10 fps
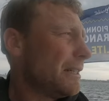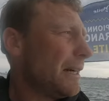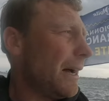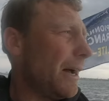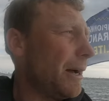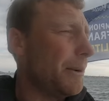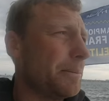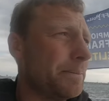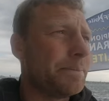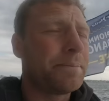
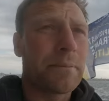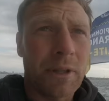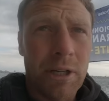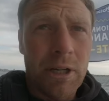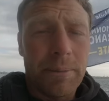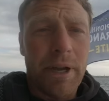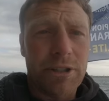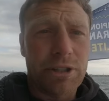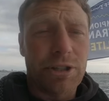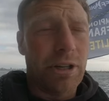Um, yeah,
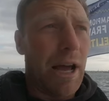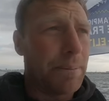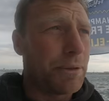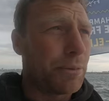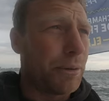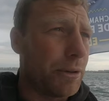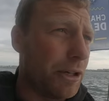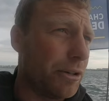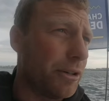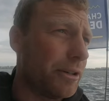so two laps, windward
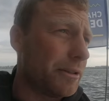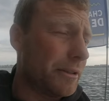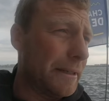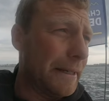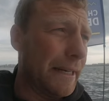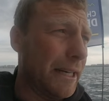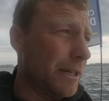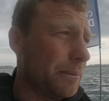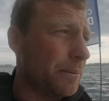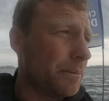leeward.
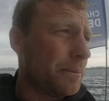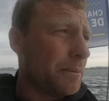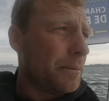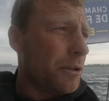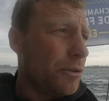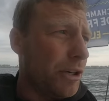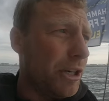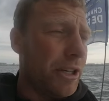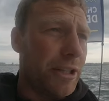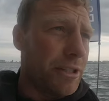Um,
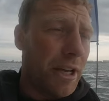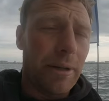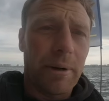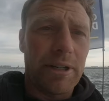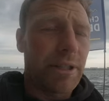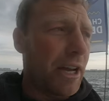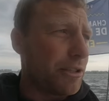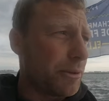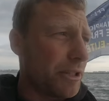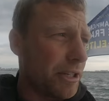really is anybody's guess
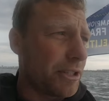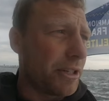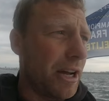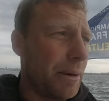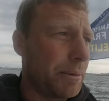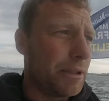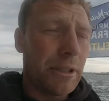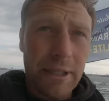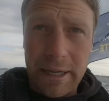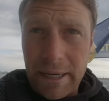what's actually going to happen.
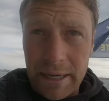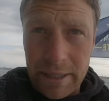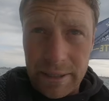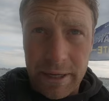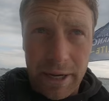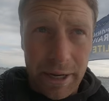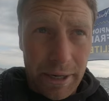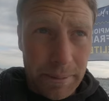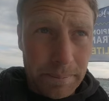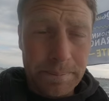And
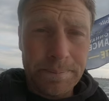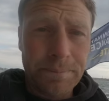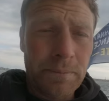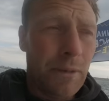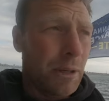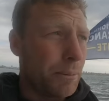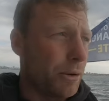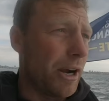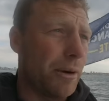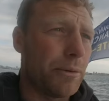um, we're
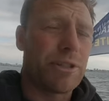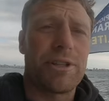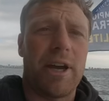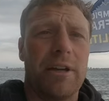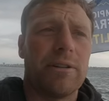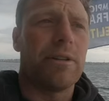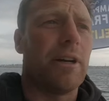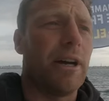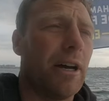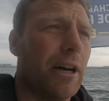out, we're set.
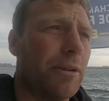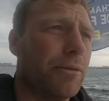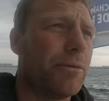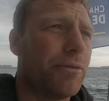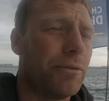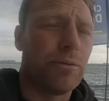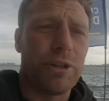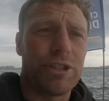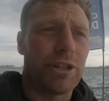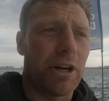Uh,
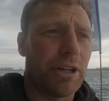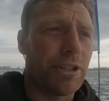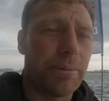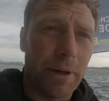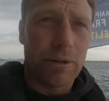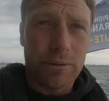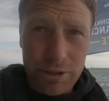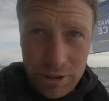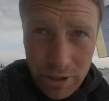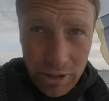recharged the boat,
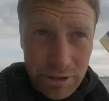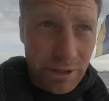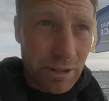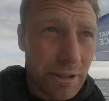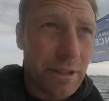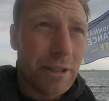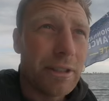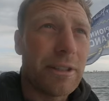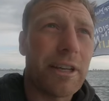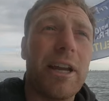recharged
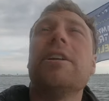the Kenny.